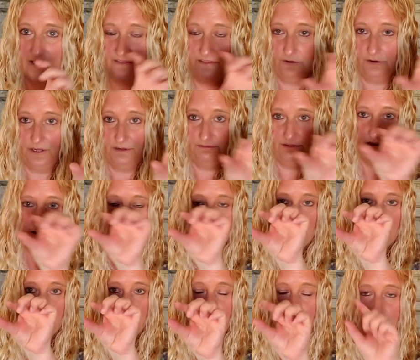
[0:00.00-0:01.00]
They'll give you an
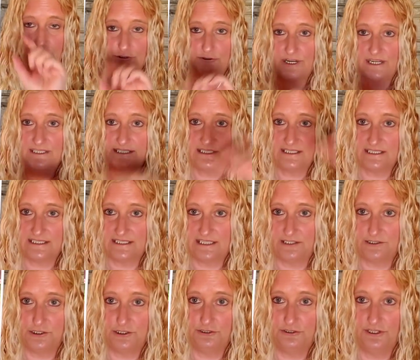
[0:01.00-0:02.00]
email address to
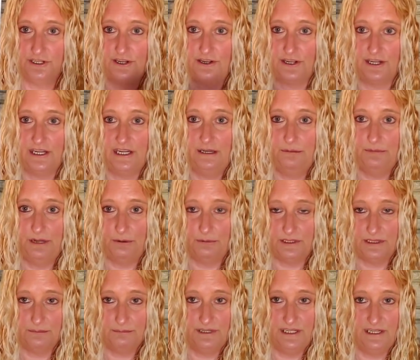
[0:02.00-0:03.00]
send you the email
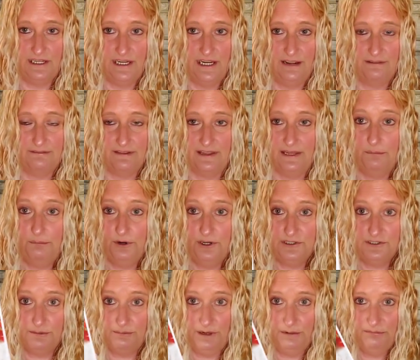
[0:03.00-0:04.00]
with the PDF, and they'll
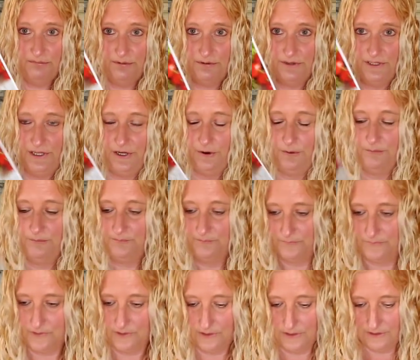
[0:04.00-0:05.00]
print them up for you.
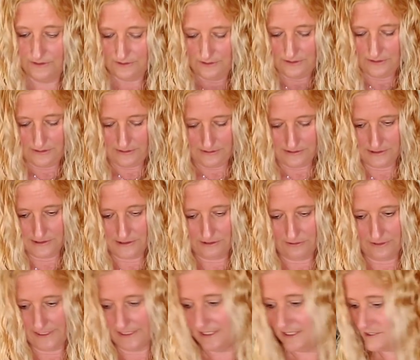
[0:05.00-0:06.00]
So
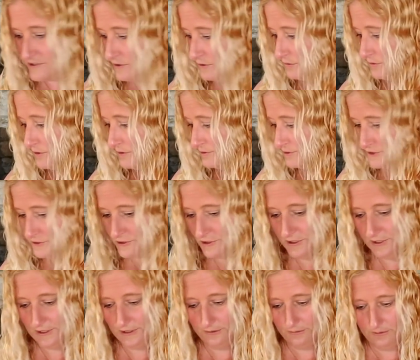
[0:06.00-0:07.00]
ladies, kudos to
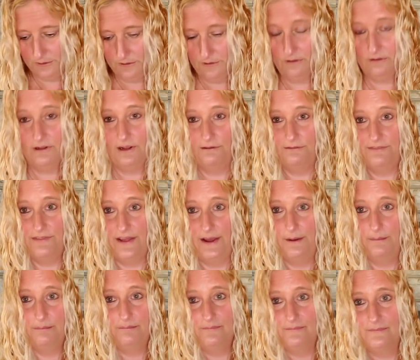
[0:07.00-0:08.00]
you. Love
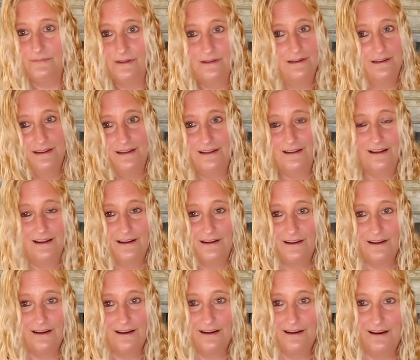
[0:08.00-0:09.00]
them.
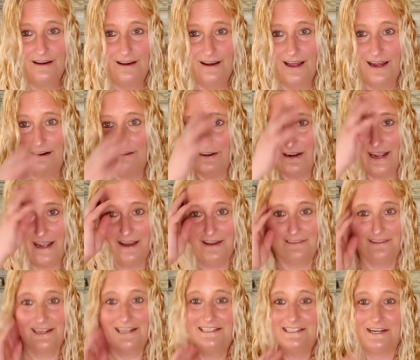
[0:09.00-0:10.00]
I don't know
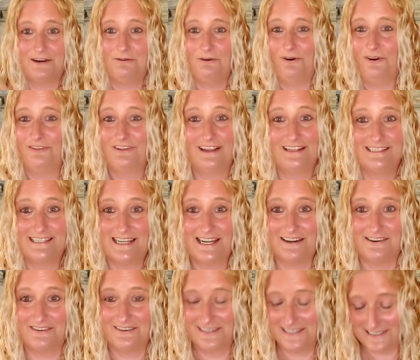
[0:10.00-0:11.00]
how they do all they
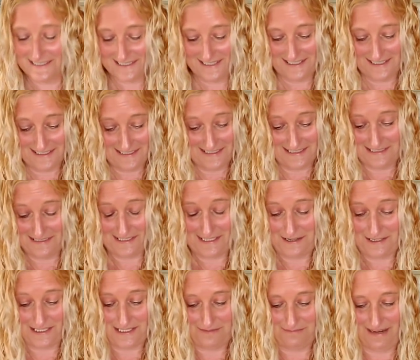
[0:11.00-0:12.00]
do.
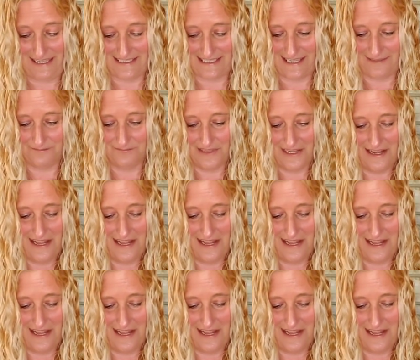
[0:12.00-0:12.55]
It's amazing.